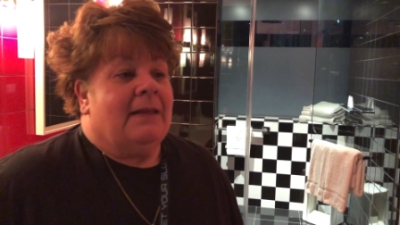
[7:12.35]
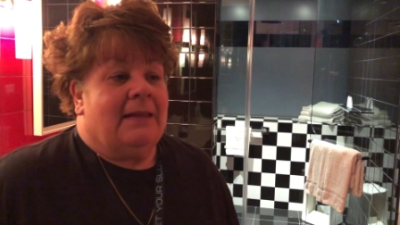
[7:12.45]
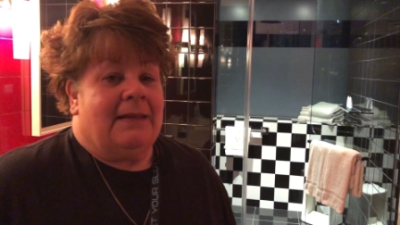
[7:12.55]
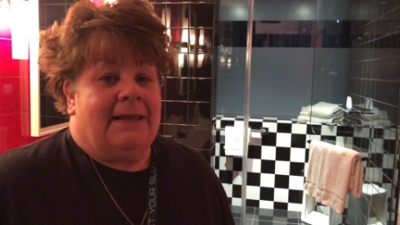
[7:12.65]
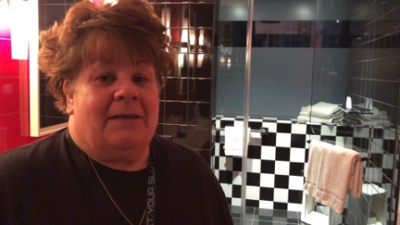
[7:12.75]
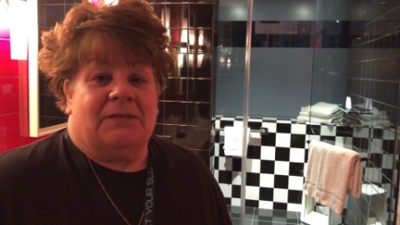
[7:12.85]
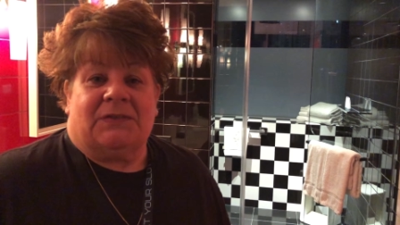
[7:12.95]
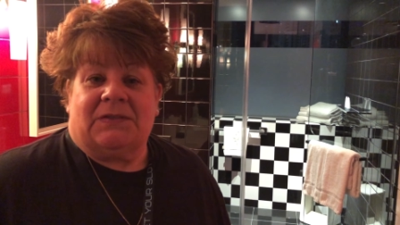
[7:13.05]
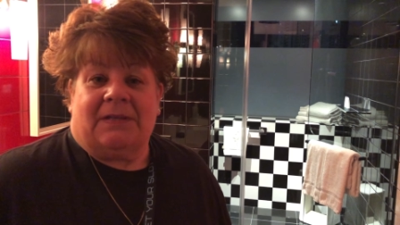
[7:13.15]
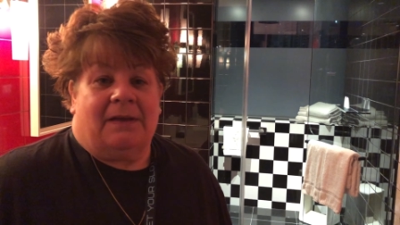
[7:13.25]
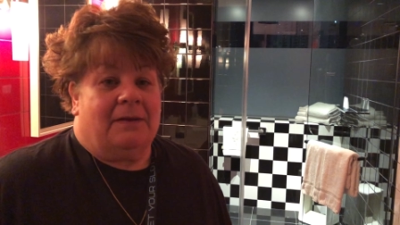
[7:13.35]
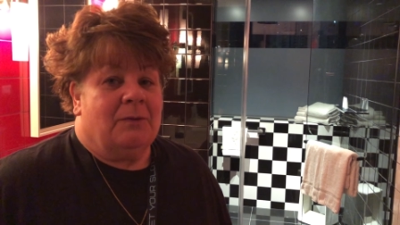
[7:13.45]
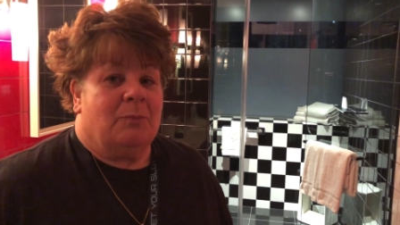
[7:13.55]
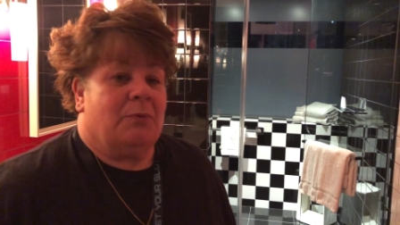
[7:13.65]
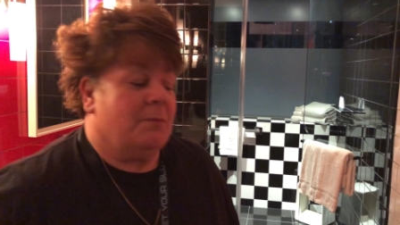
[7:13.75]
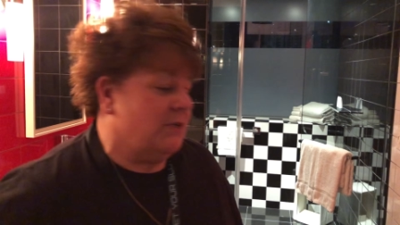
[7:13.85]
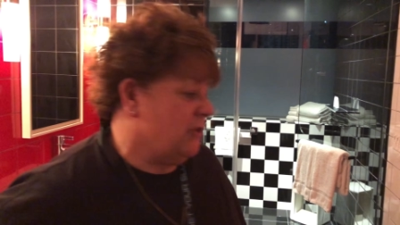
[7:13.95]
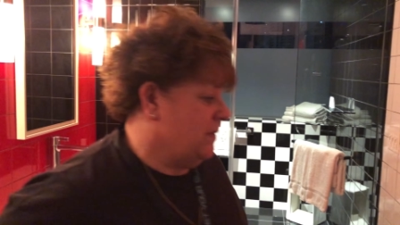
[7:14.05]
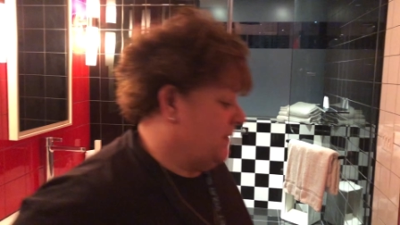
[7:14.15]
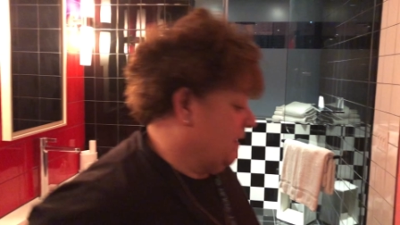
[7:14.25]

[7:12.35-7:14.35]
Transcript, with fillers: He gave us the permission to